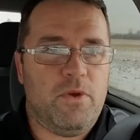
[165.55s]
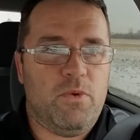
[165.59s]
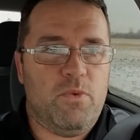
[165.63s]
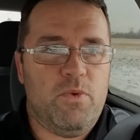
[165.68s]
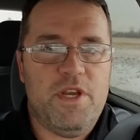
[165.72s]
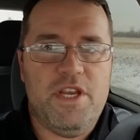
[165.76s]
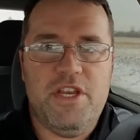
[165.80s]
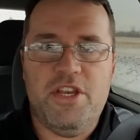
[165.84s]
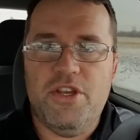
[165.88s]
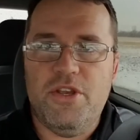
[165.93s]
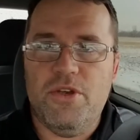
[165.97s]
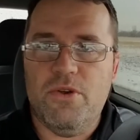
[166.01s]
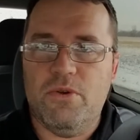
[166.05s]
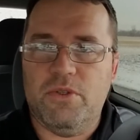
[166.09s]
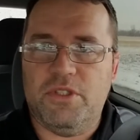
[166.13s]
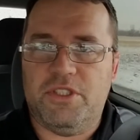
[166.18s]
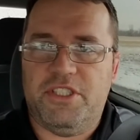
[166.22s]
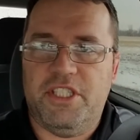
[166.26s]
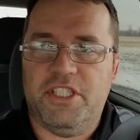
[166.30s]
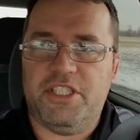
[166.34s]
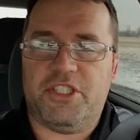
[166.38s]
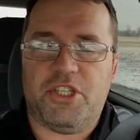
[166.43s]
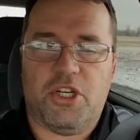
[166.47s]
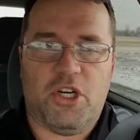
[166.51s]
We use
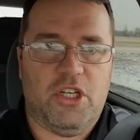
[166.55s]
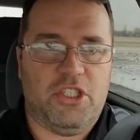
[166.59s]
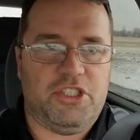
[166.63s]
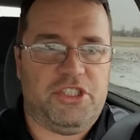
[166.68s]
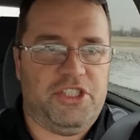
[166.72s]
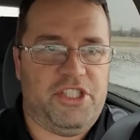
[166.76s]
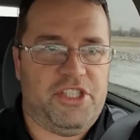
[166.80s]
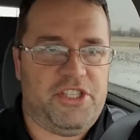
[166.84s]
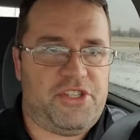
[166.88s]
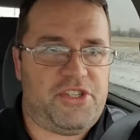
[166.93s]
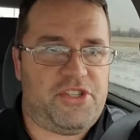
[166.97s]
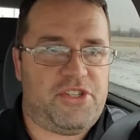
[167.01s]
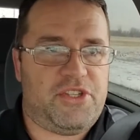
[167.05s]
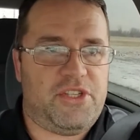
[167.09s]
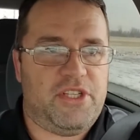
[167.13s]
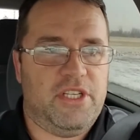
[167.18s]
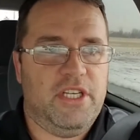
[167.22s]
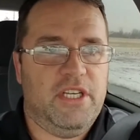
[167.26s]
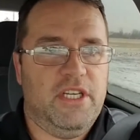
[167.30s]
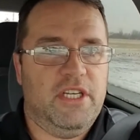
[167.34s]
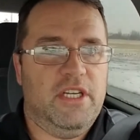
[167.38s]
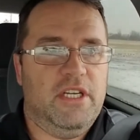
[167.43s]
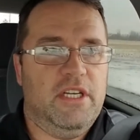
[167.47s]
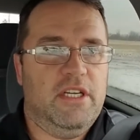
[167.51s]
detergents
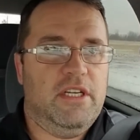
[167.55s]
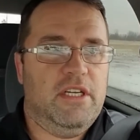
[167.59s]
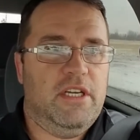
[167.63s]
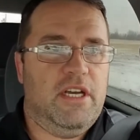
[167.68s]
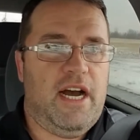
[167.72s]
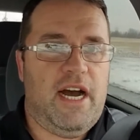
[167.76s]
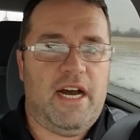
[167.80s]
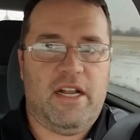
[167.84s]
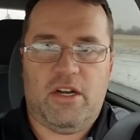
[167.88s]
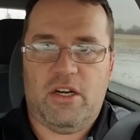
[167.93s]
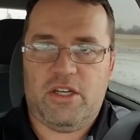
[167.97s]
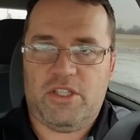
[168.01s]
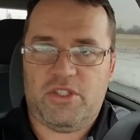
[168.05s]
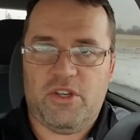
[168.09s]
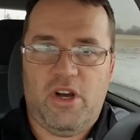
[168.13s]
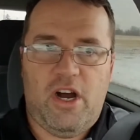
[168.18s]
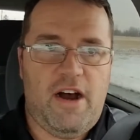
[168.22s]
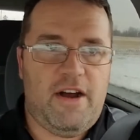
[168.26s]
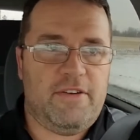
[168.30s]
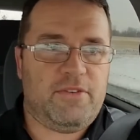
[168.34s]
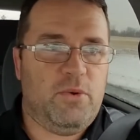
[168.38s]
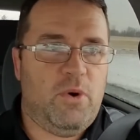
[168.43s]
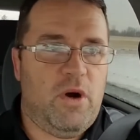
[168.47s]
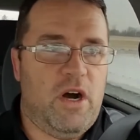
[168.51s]
on our
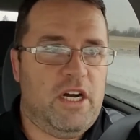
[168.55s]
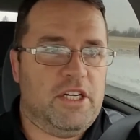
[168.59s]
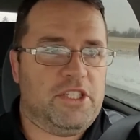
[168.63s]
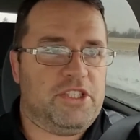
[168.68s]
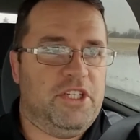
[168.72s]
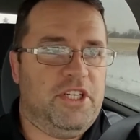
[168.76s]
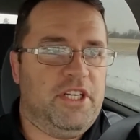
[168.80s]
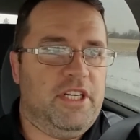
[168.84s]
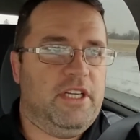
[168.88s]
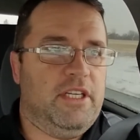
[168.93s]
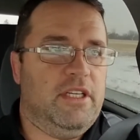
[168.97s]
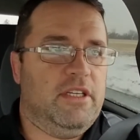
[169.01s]
soft washing,